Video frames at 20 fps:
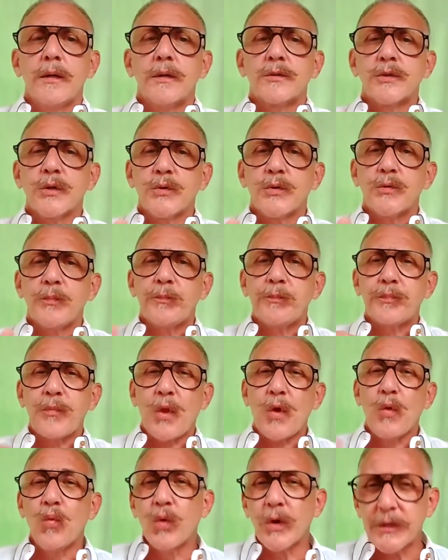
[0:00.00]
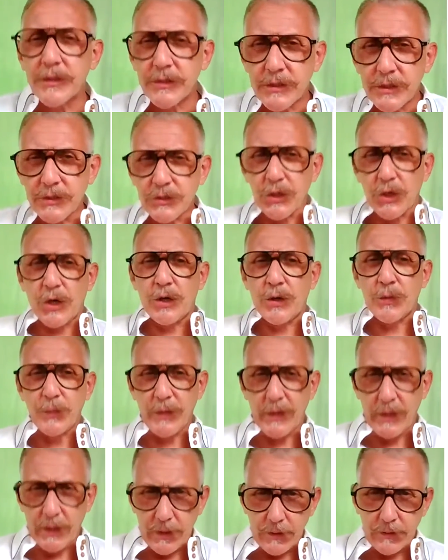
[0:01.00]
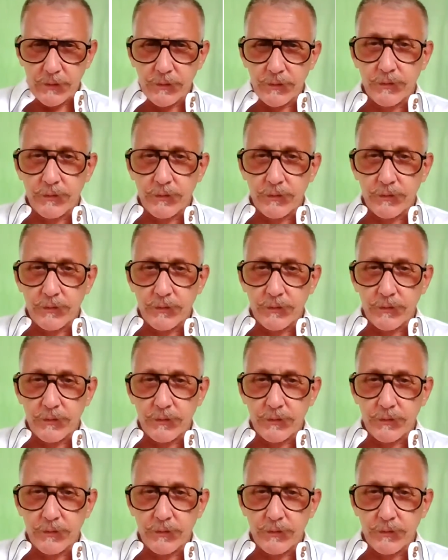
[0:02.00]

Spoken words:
So, what does this all mean